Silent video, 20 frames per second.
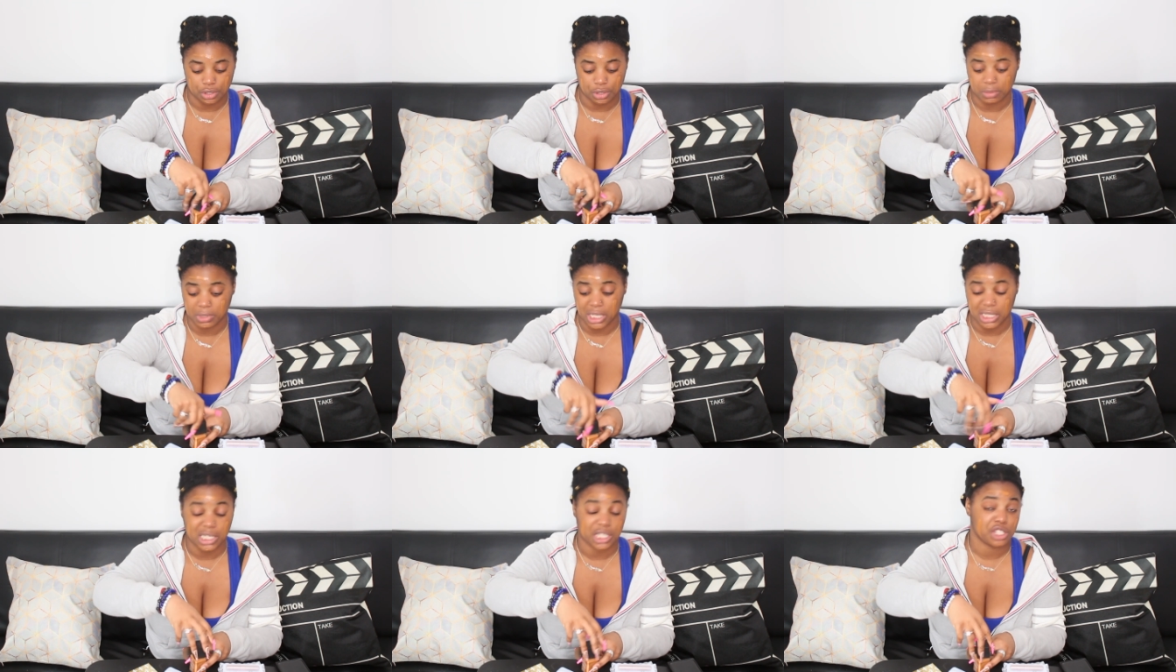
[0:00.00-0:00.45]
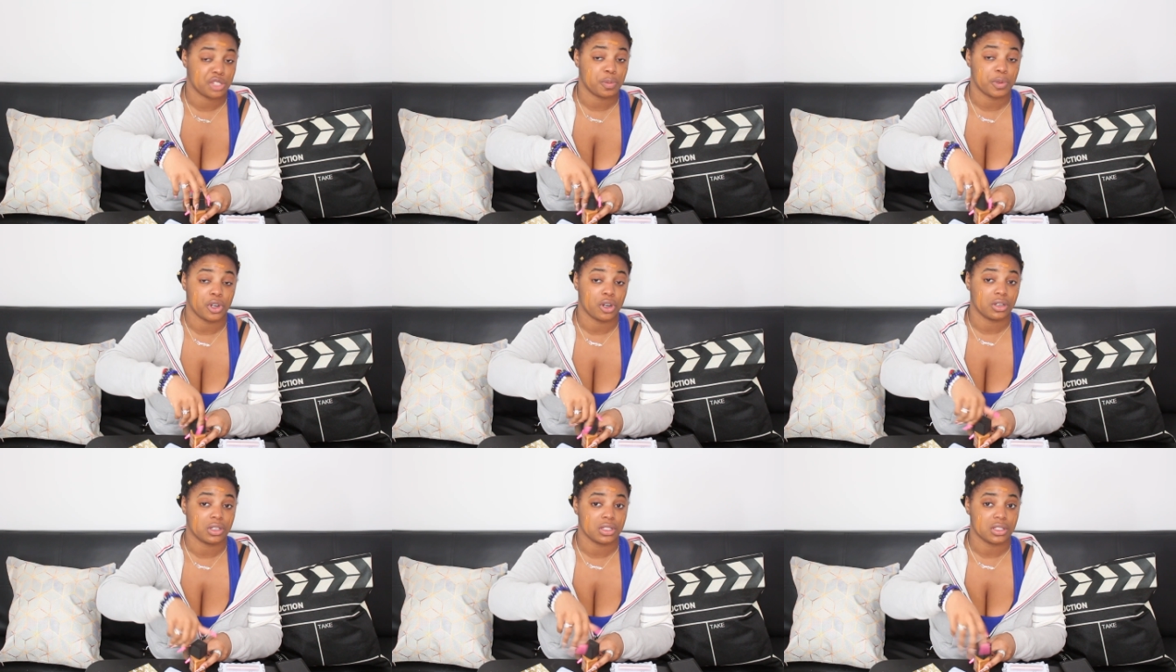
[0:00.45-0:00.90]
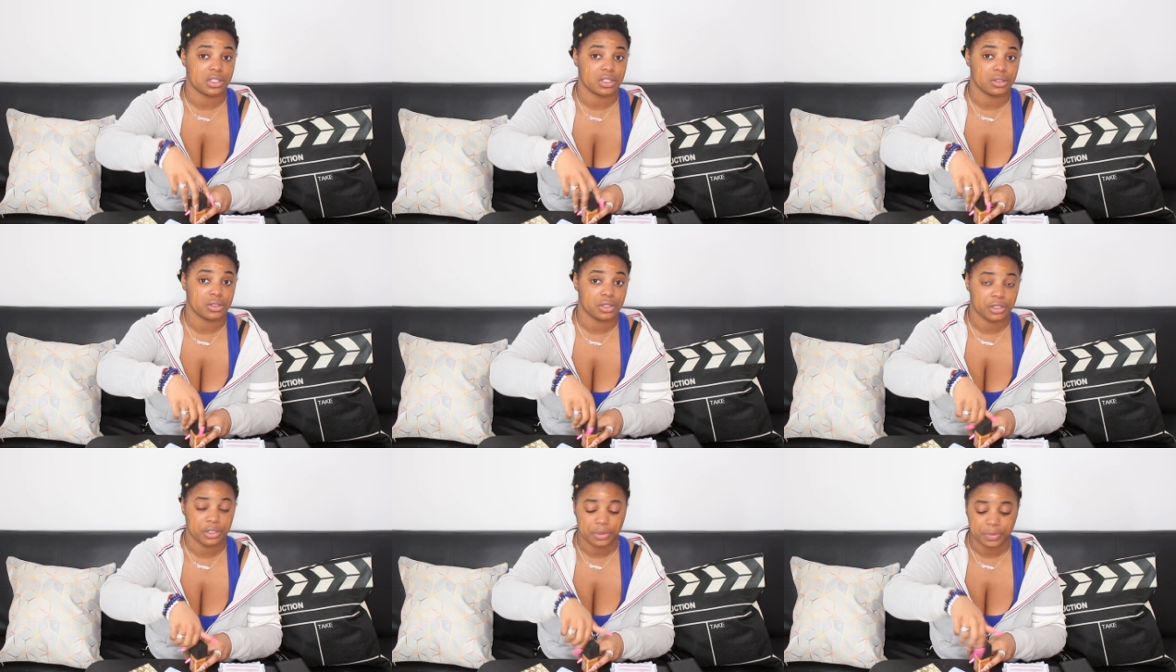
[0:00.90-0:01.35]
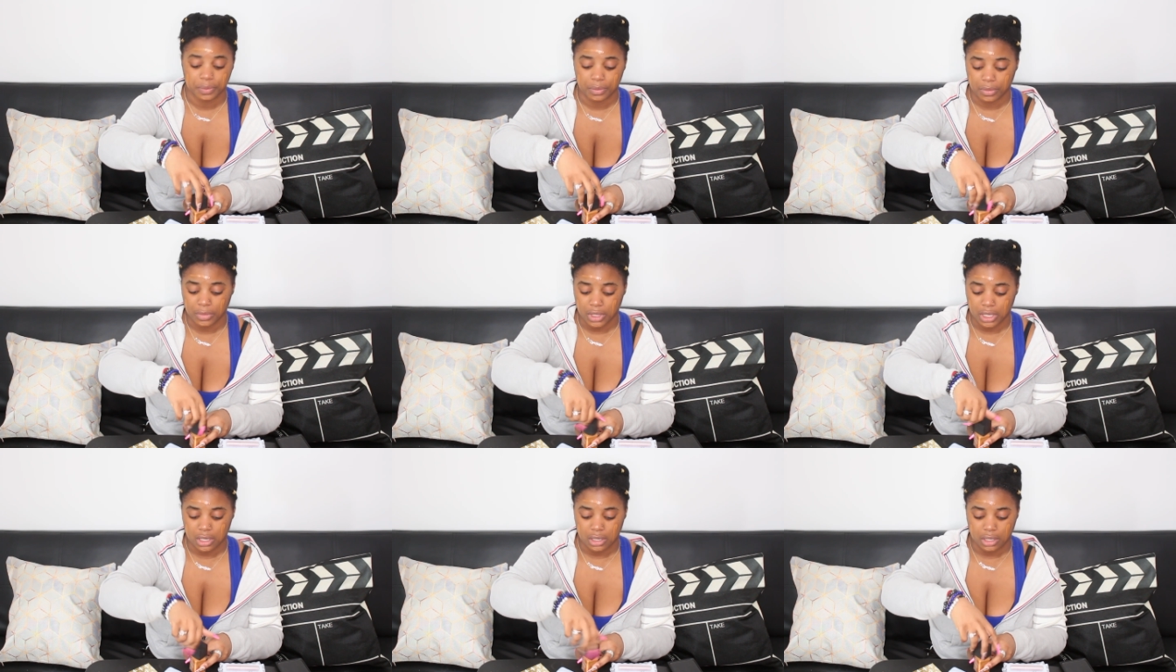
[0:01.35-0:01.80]
Sometimes I just put on concealer
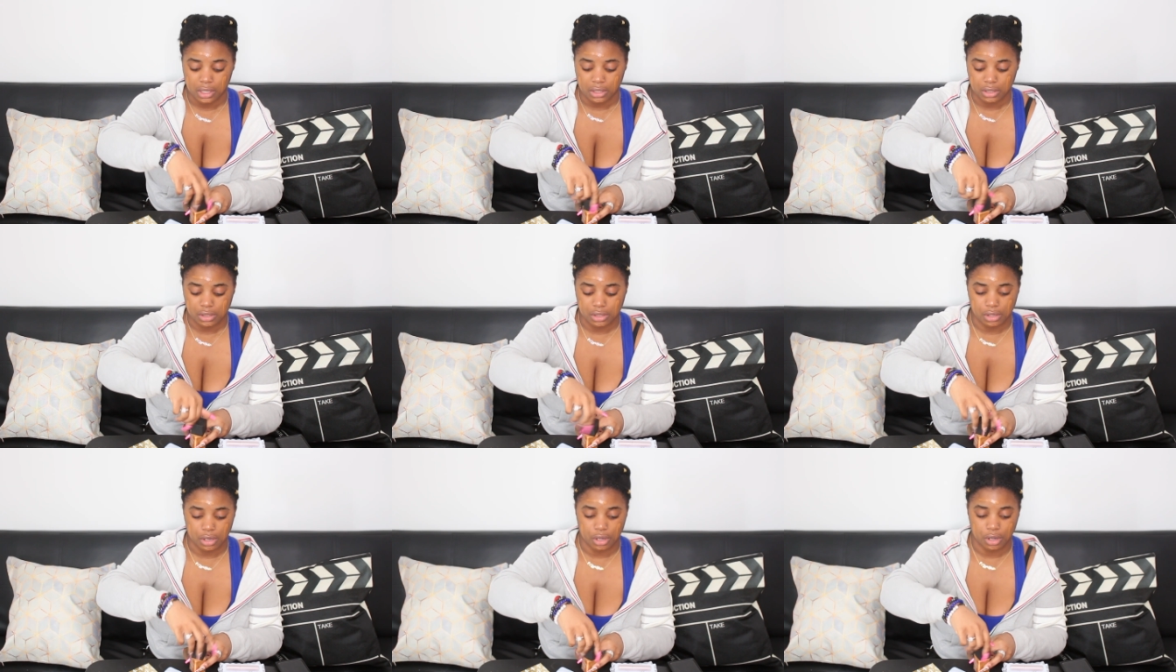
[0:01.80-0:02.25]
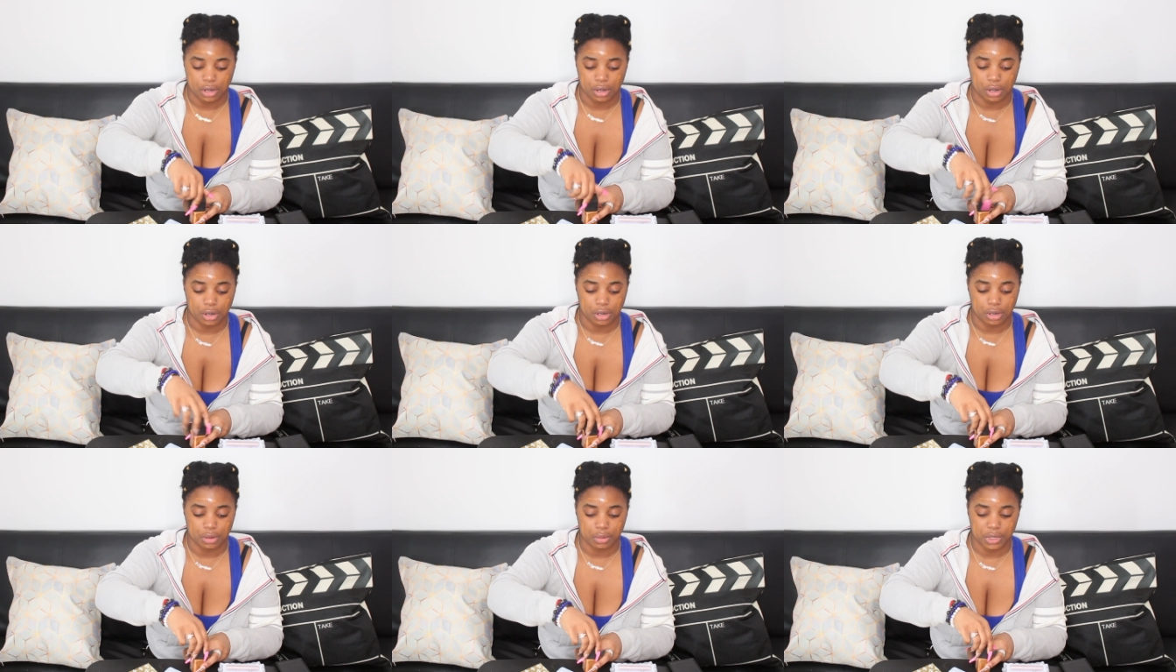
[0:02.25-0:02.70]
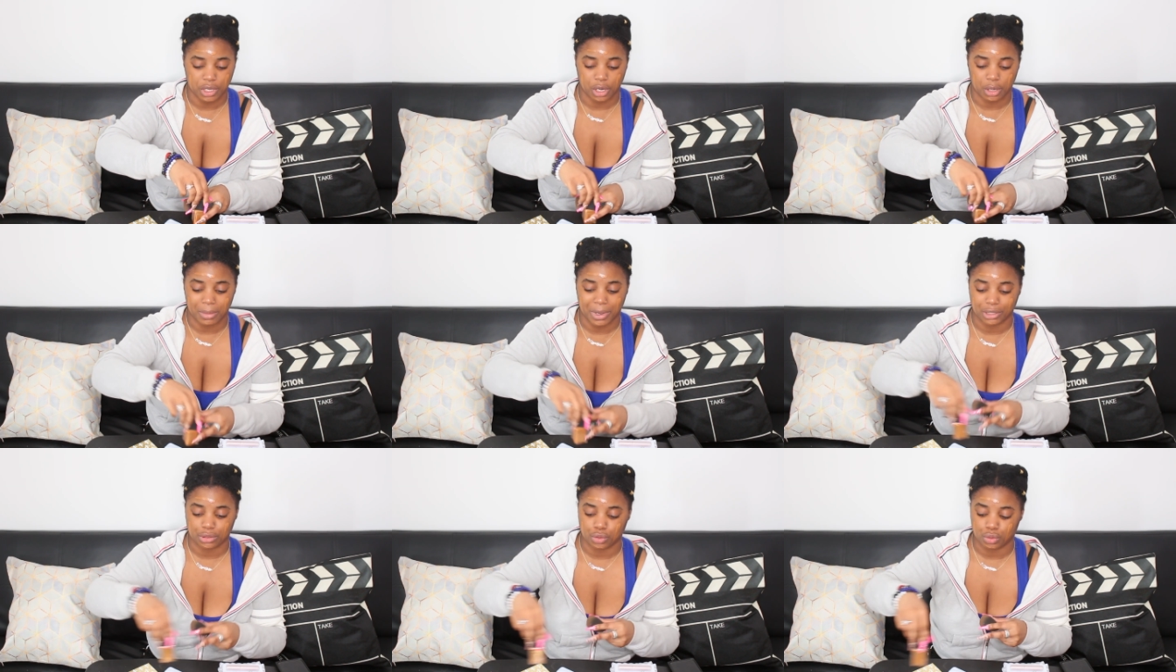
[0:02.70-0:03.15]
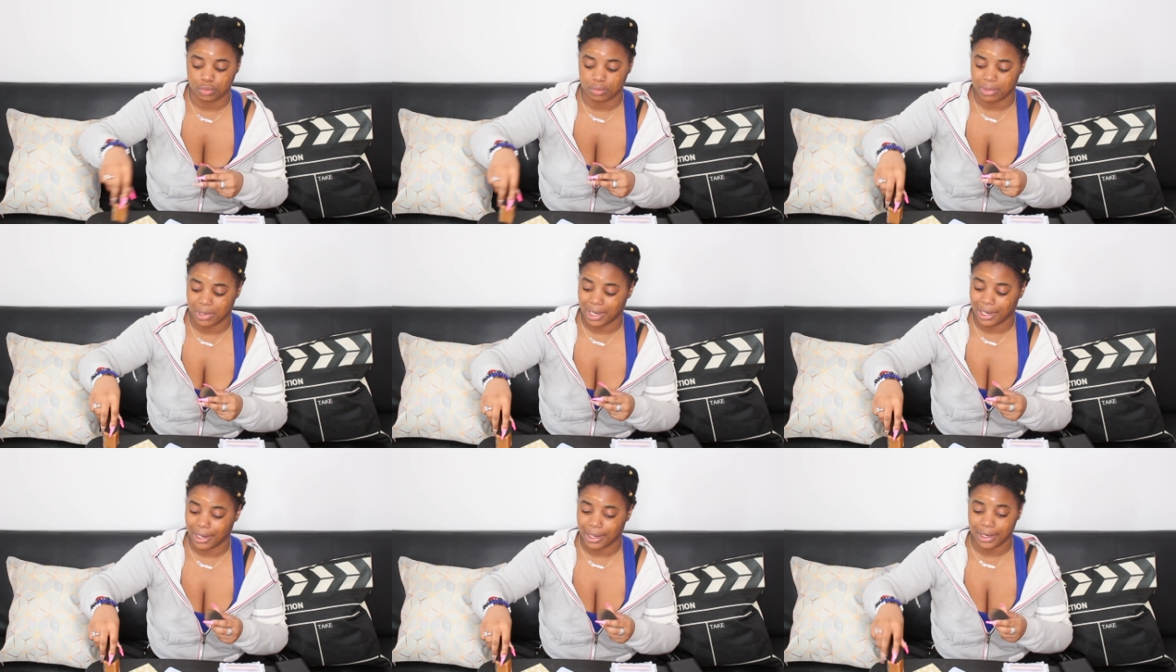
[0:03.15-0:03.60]
so we are about to
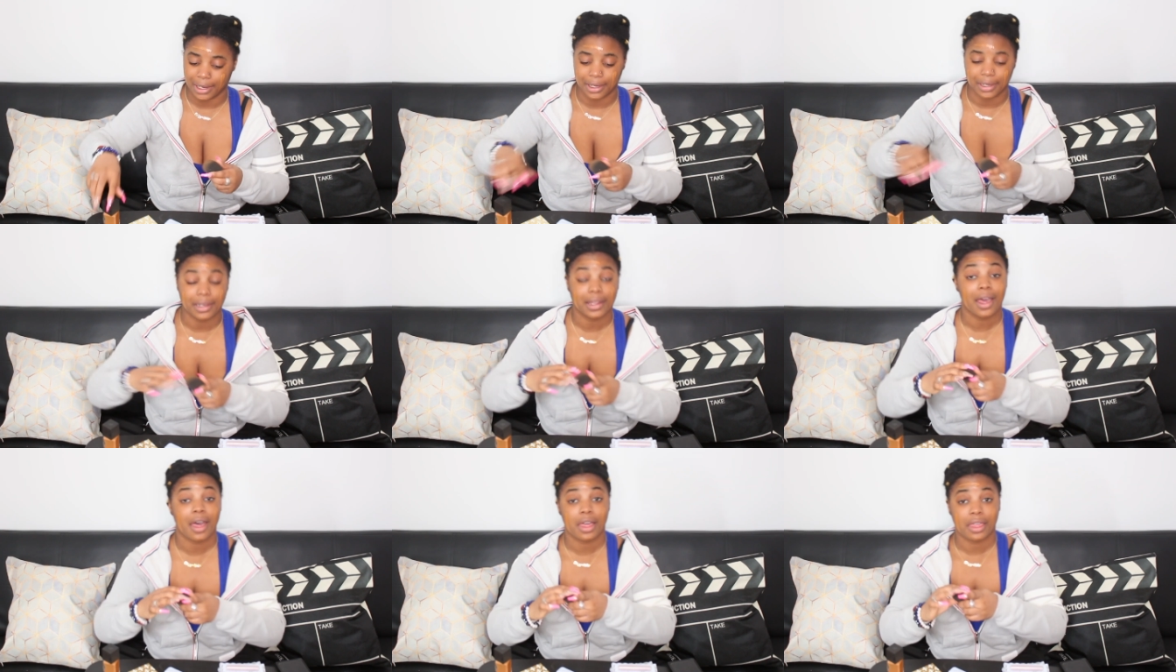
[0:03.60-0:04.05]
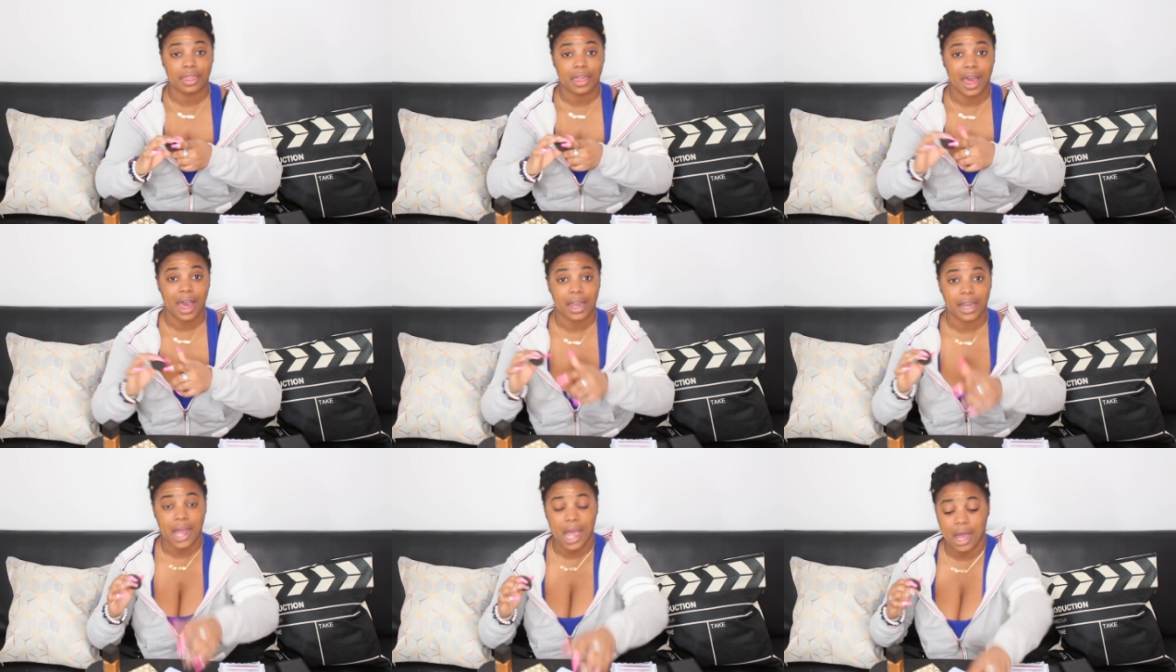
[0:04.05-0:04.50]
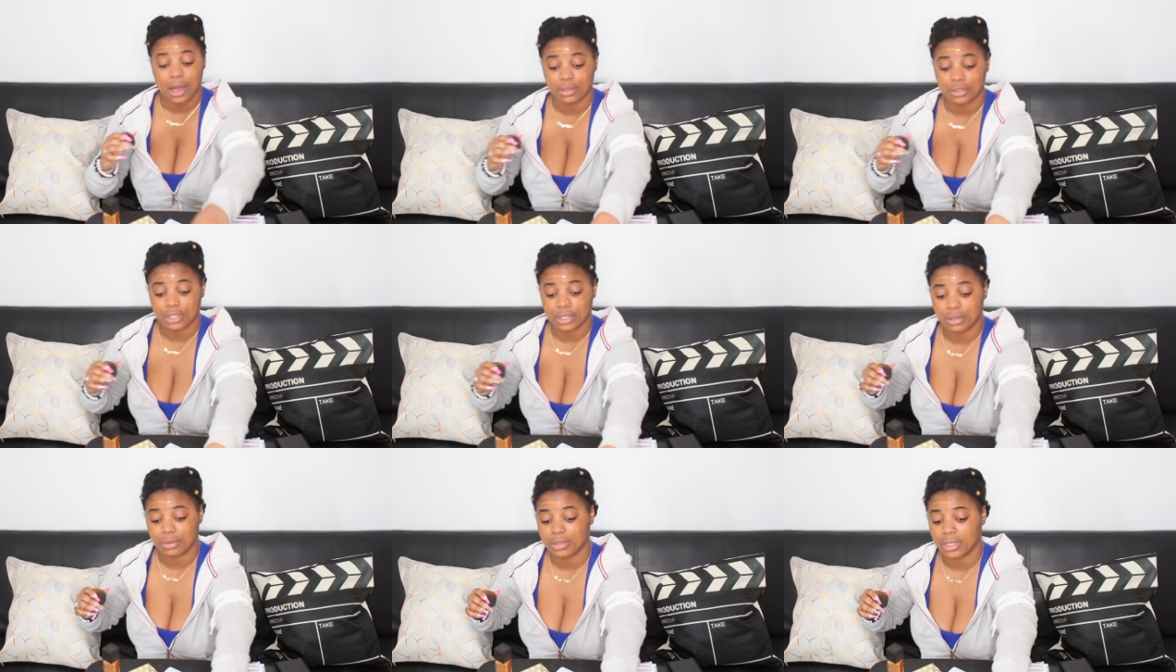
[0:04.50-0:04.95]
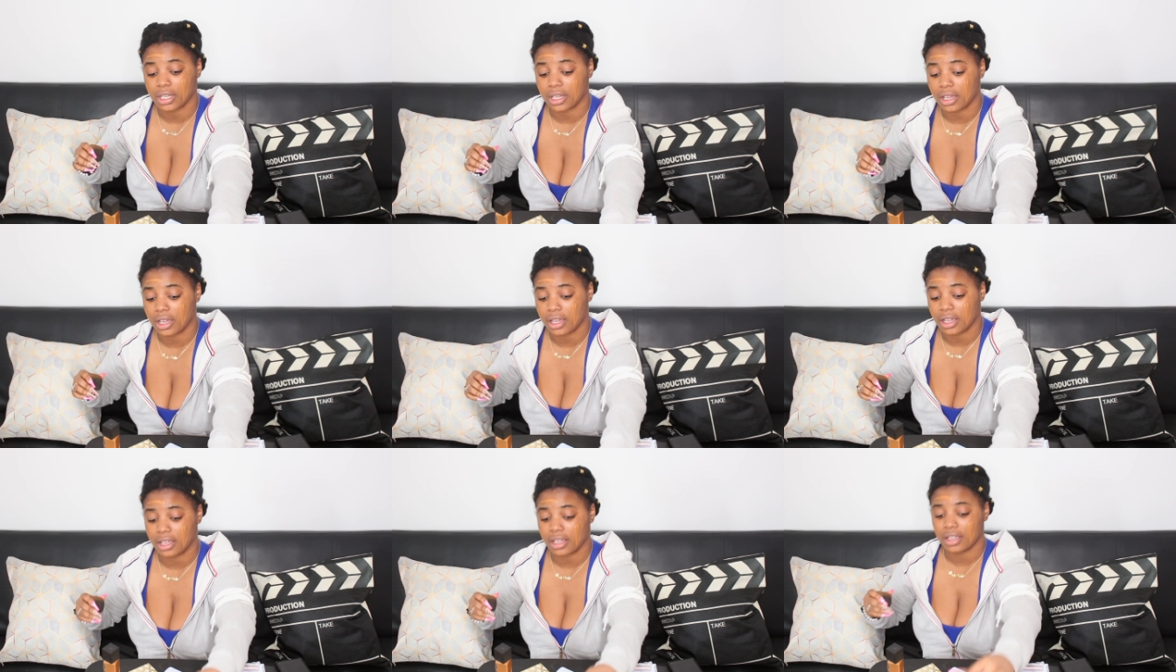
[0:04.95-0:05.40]
blend that out,
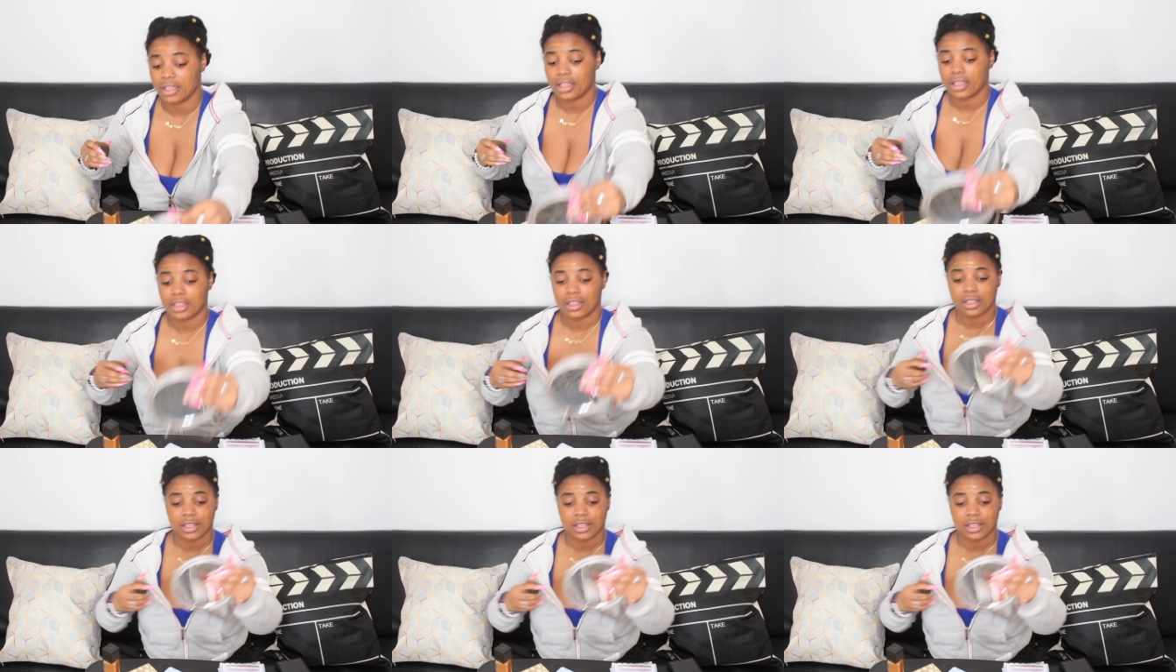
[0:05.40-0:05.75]
okay?